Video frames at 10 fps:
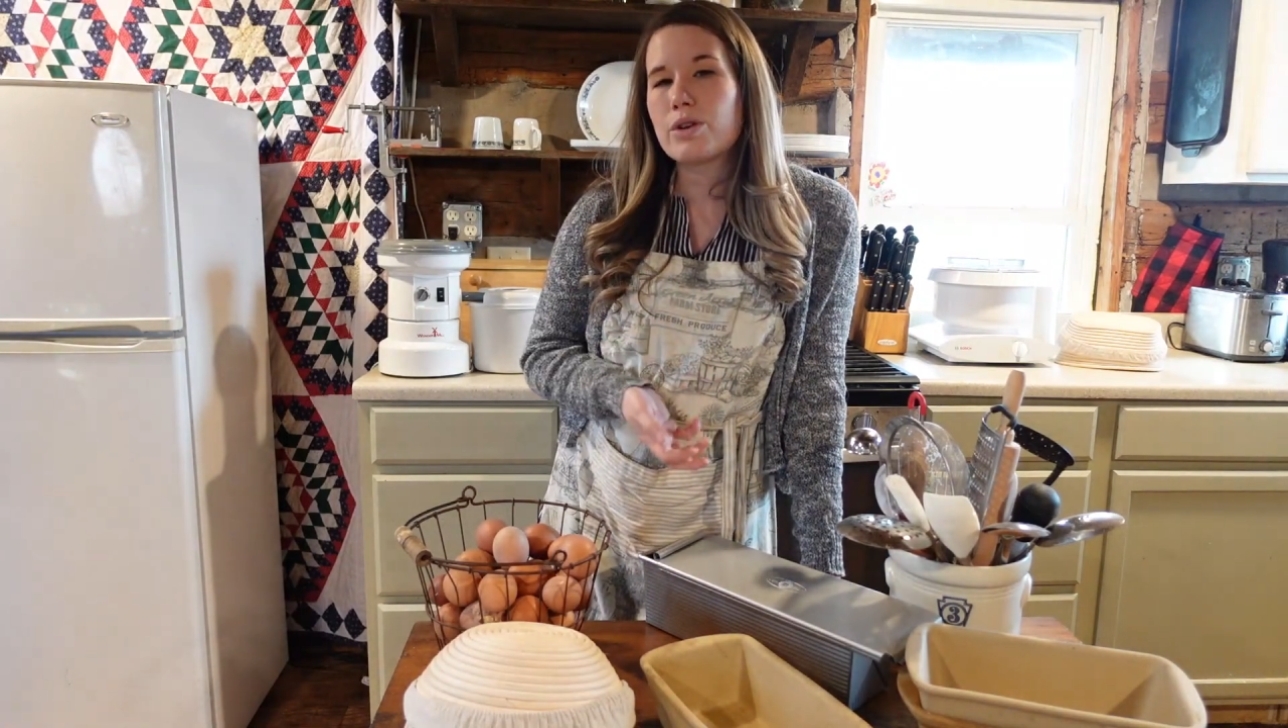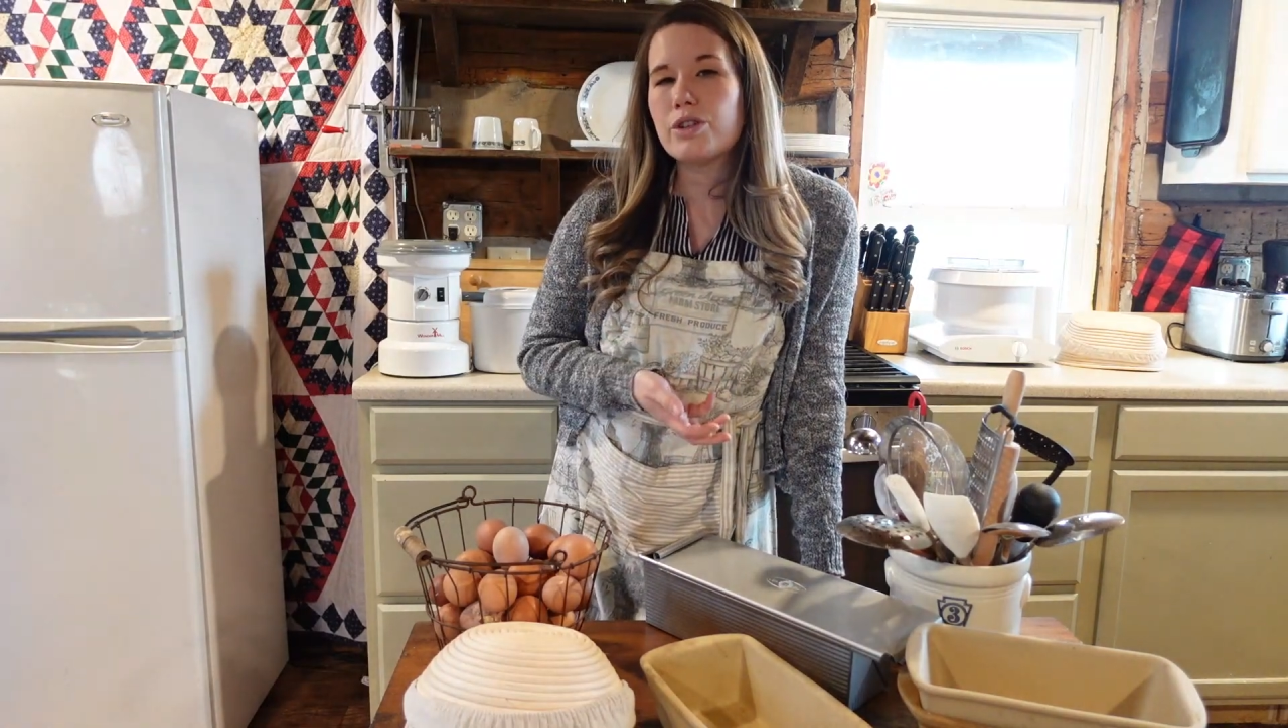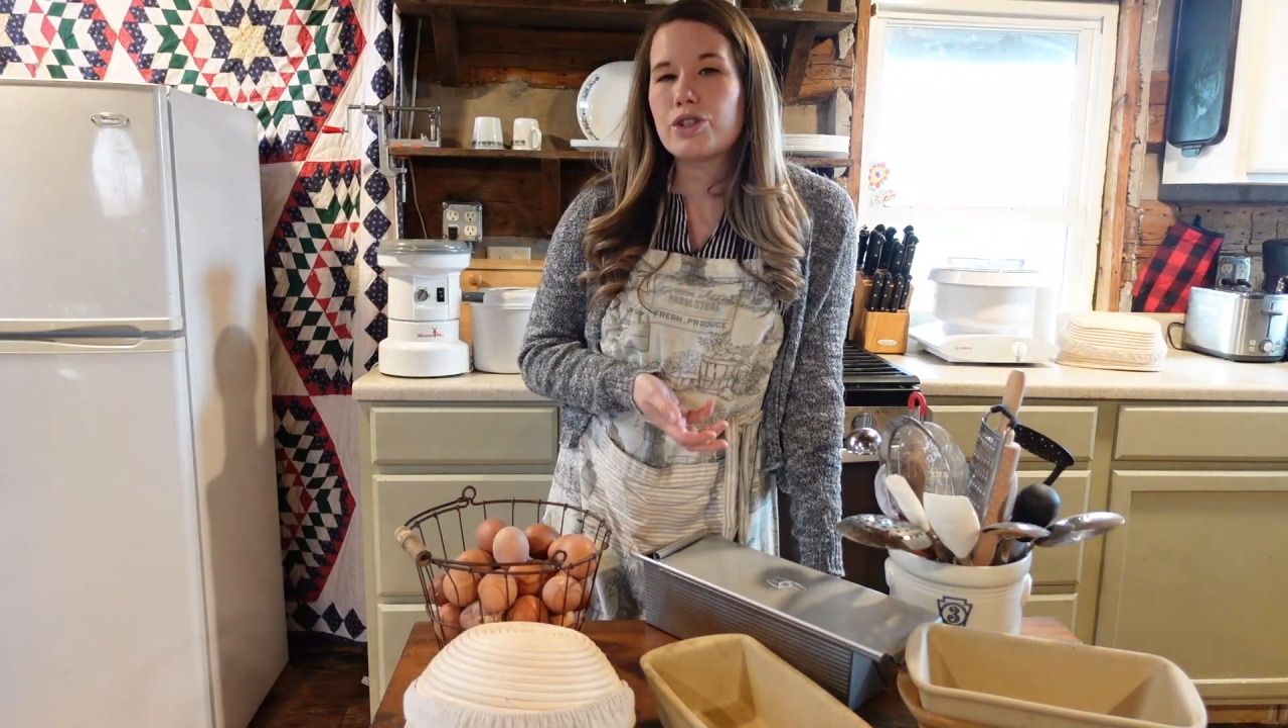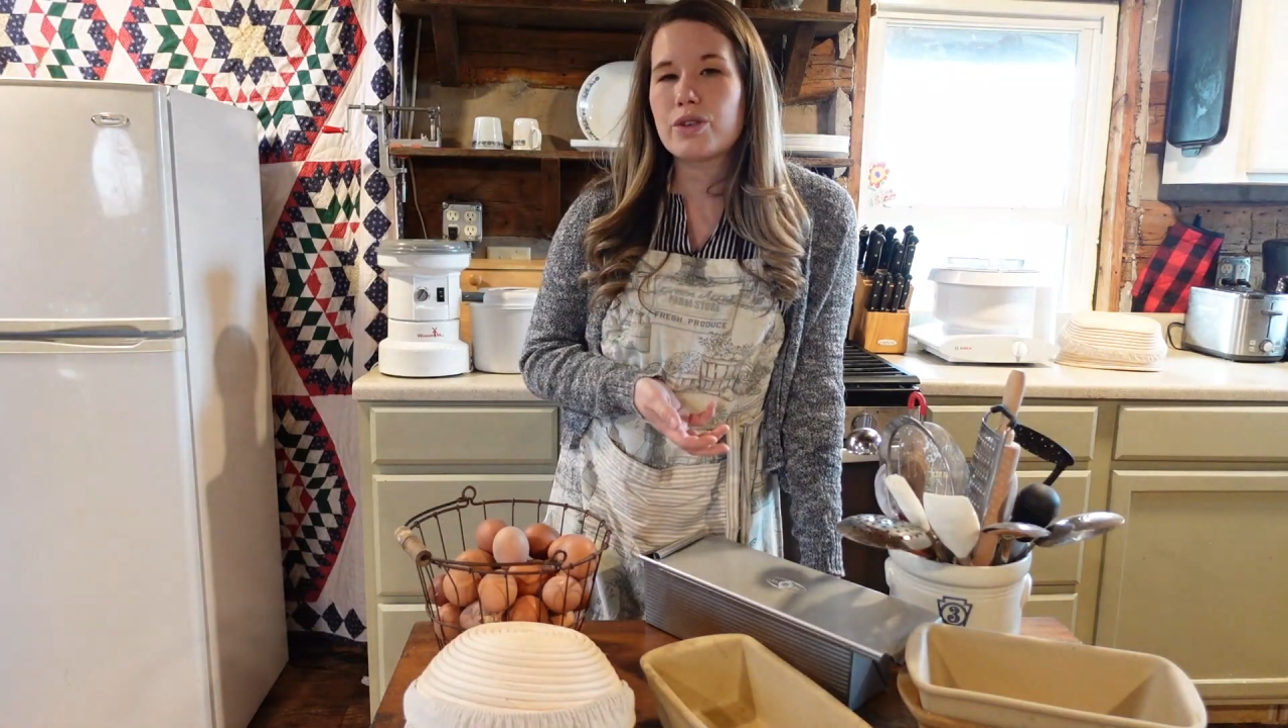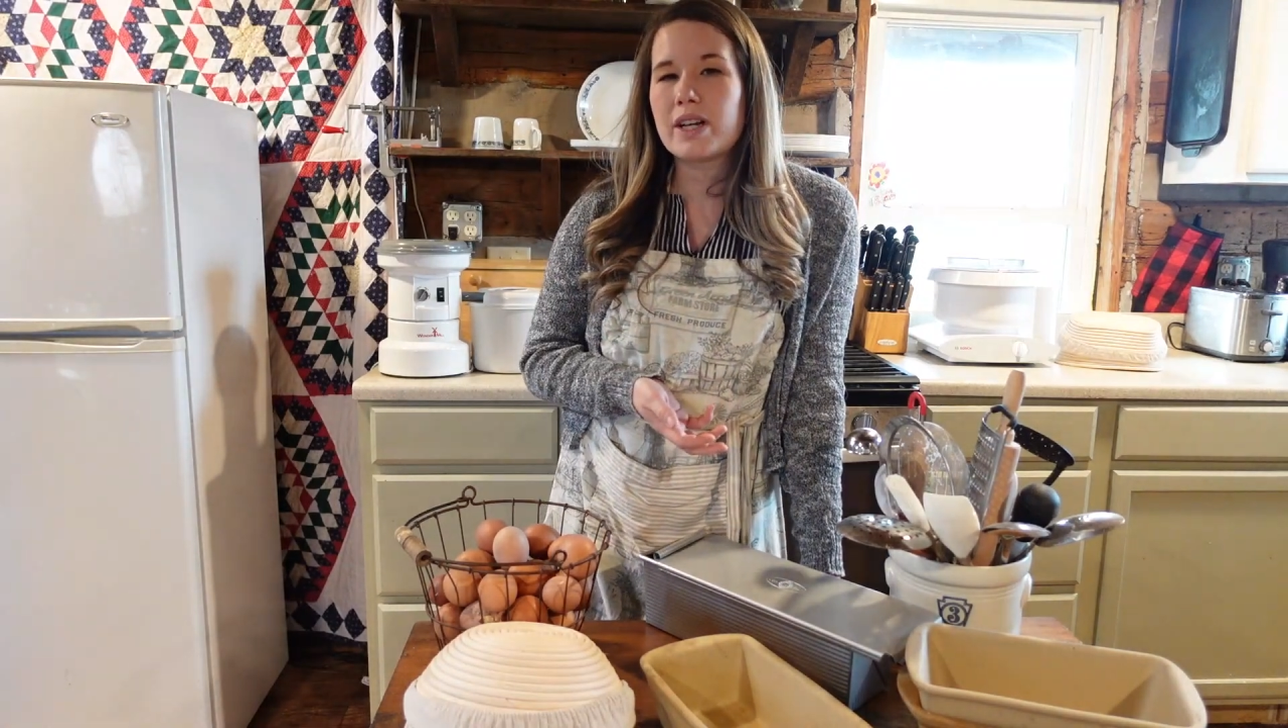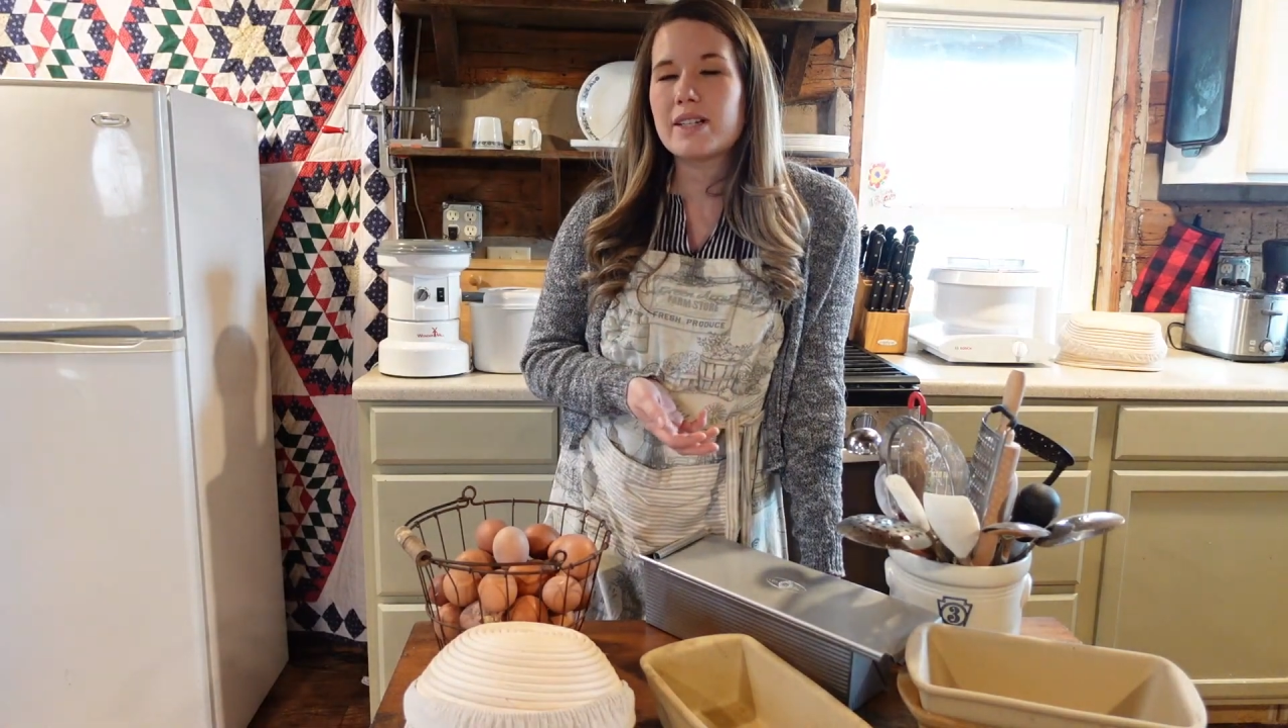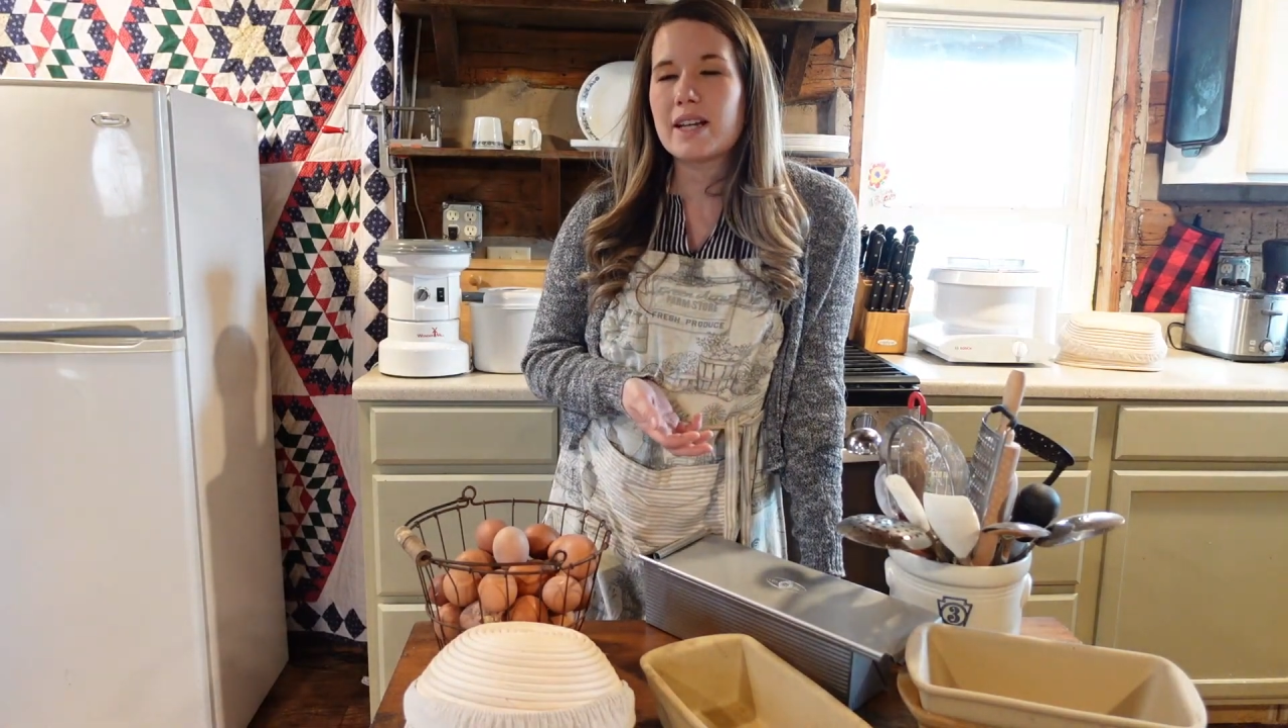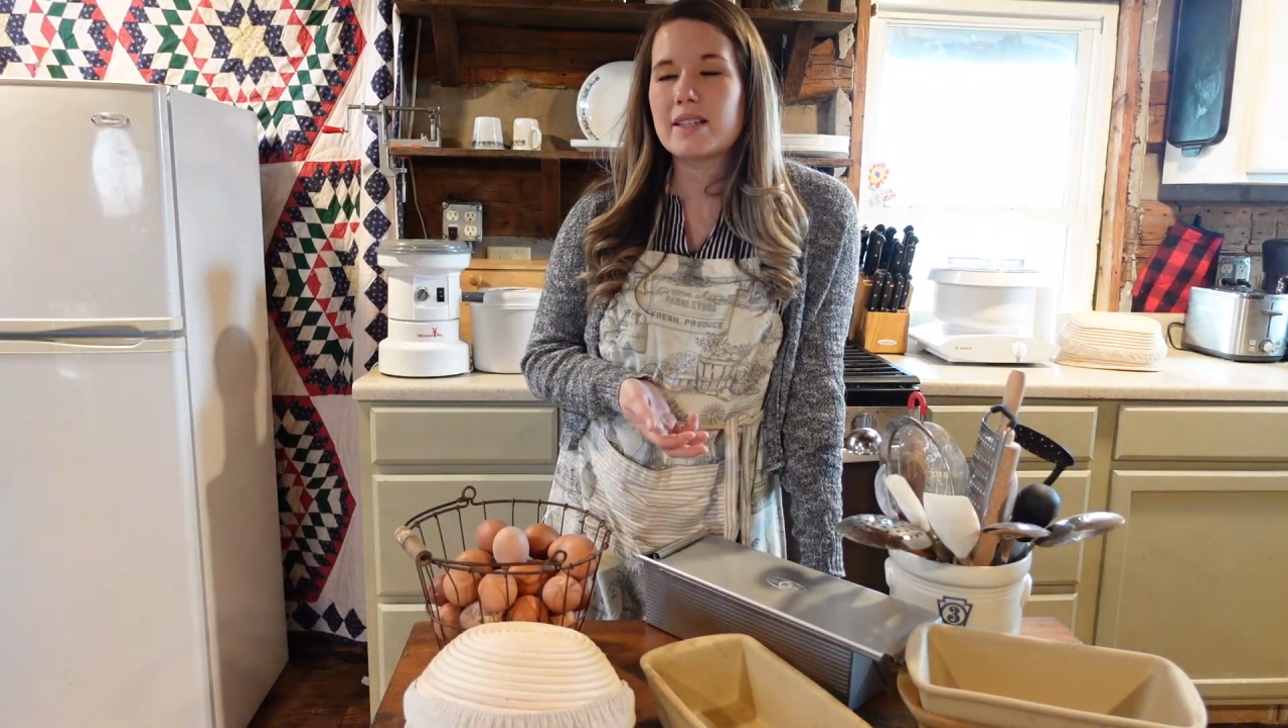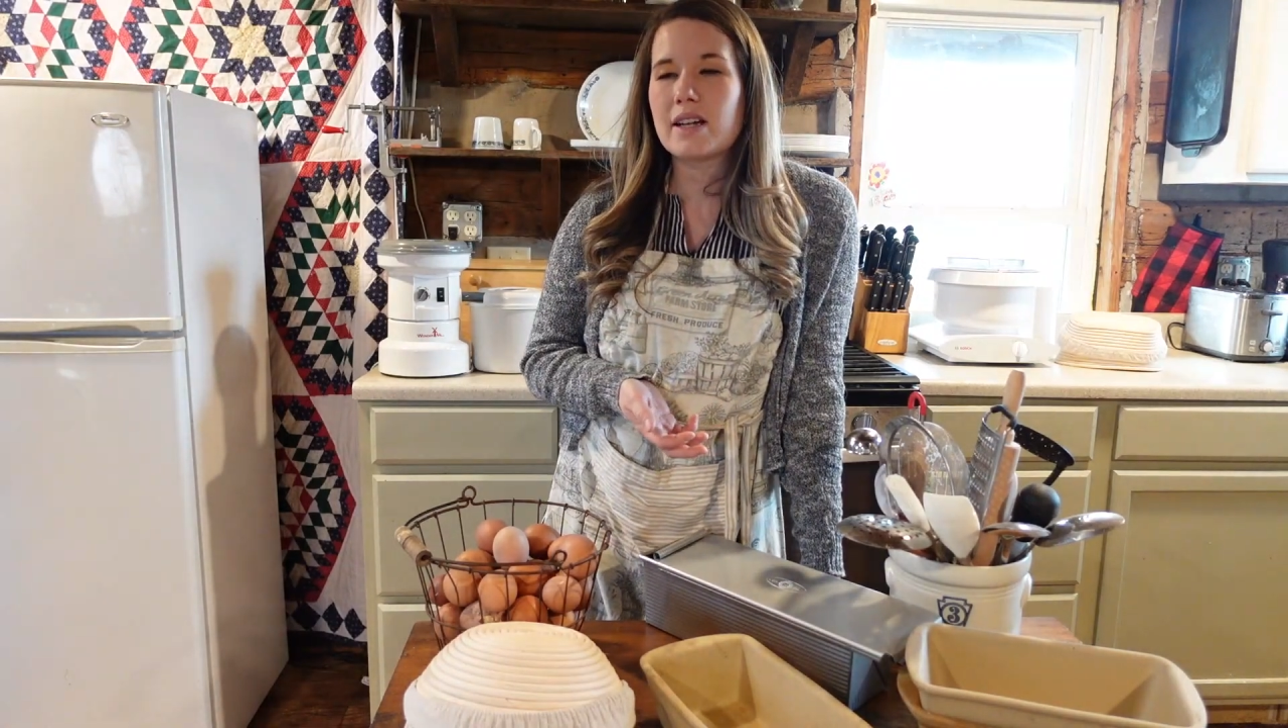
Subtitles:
nutrient-dense